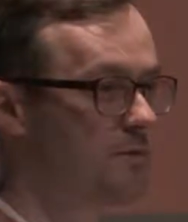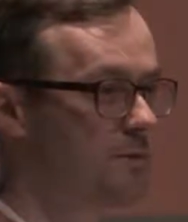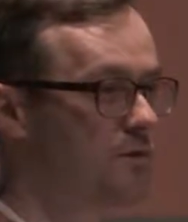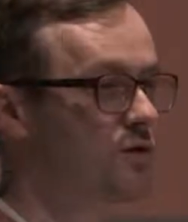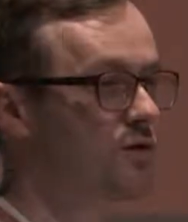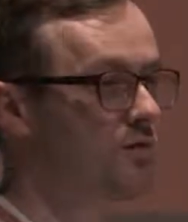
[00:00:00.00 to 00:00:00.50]

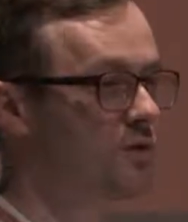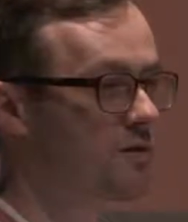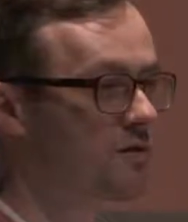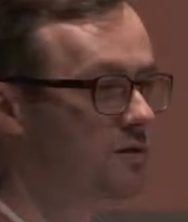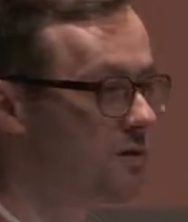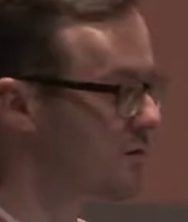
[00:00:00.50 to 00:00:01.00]

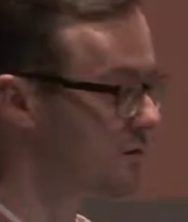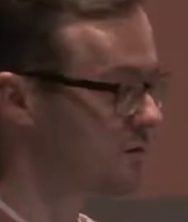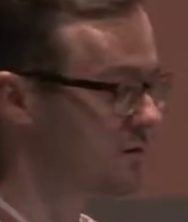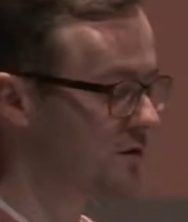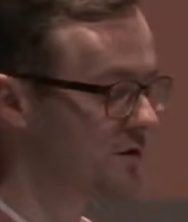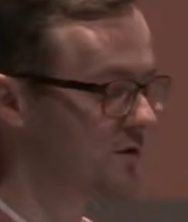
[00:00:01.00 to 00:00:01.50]

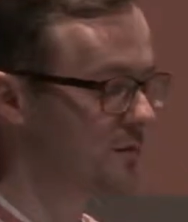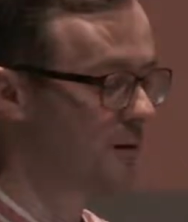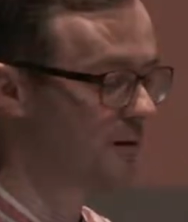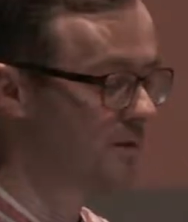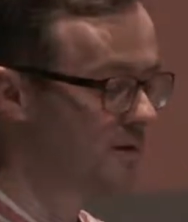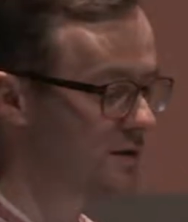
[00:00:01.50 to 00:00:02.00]
contributions of my
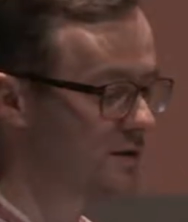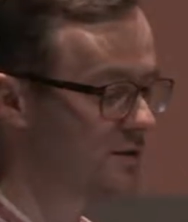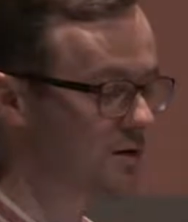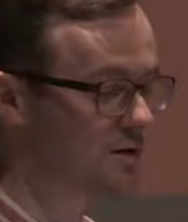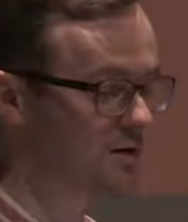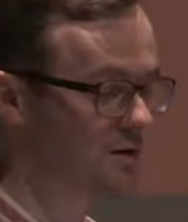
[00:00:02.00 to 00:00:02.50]
research,
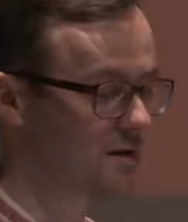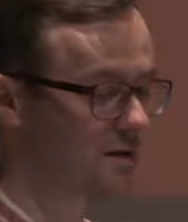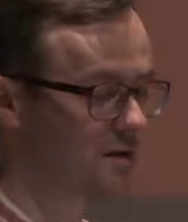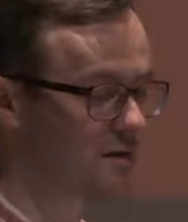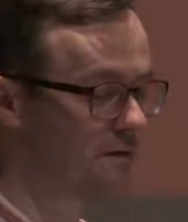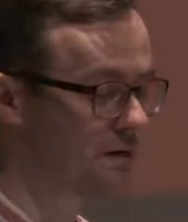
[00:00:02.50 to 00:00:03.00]
which is
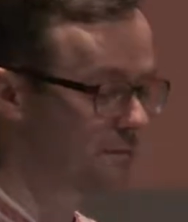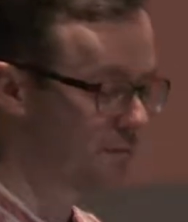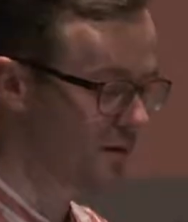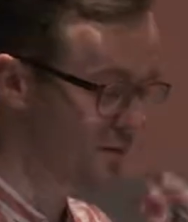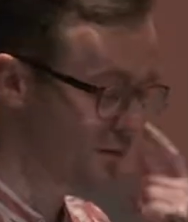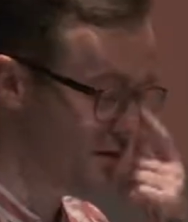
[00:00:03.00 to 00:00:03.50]
the
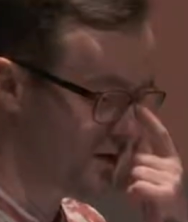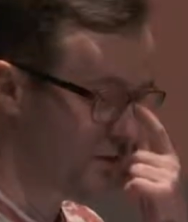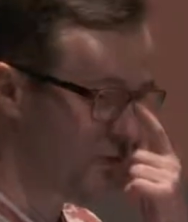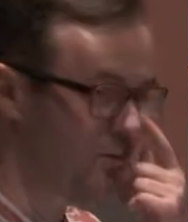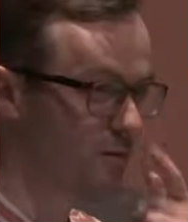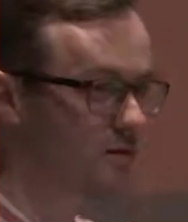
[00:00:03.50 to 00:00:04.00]
development of the
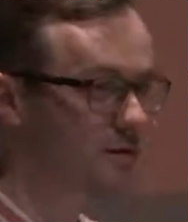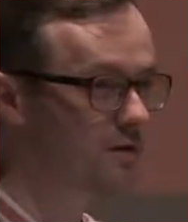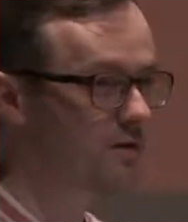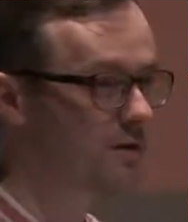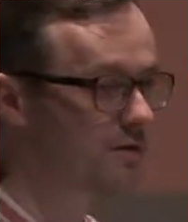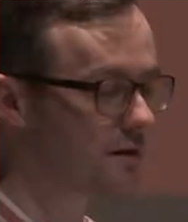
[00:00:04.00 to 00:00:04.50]
new pulsar
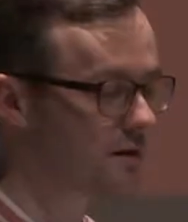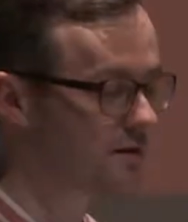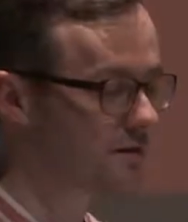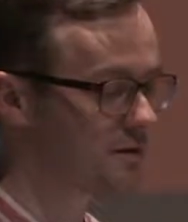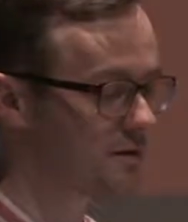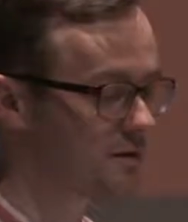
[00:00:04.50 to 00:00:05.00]

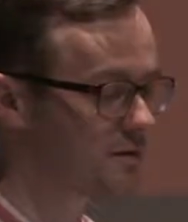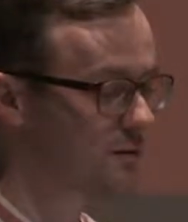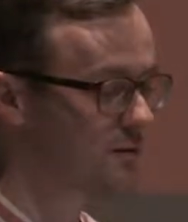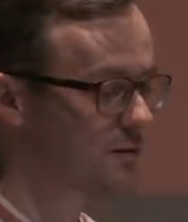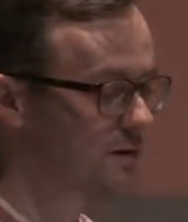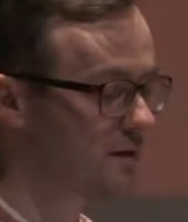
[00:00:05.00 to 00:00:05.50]
generator
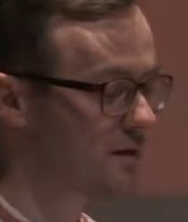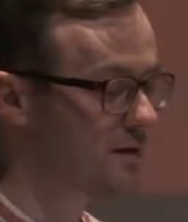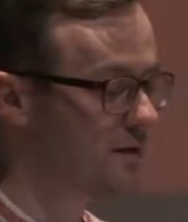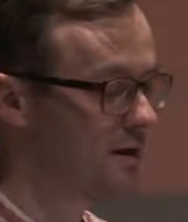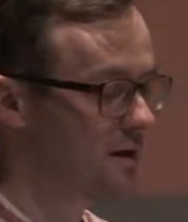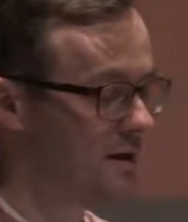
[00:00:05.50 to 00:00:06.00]
instrument
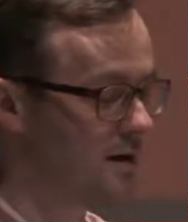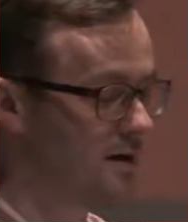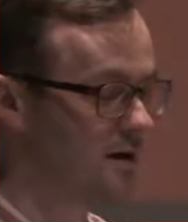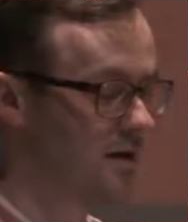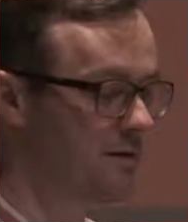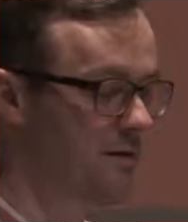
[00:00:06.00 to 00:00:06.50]

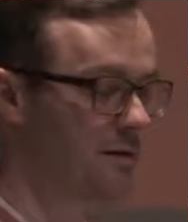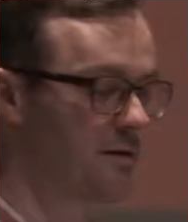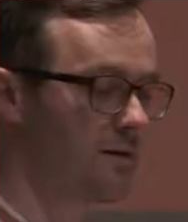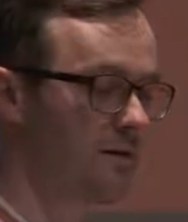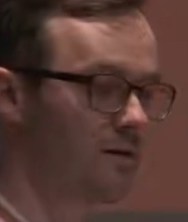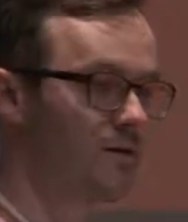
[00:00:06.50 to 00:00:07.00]
and
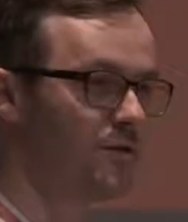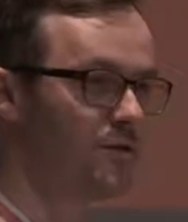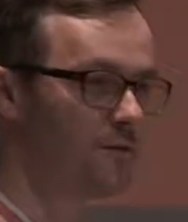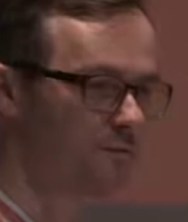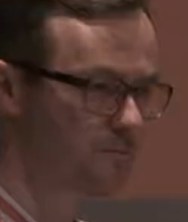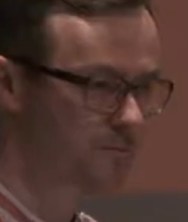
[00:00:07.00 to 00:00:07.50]
a
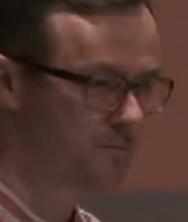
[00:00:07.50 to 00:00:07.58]
new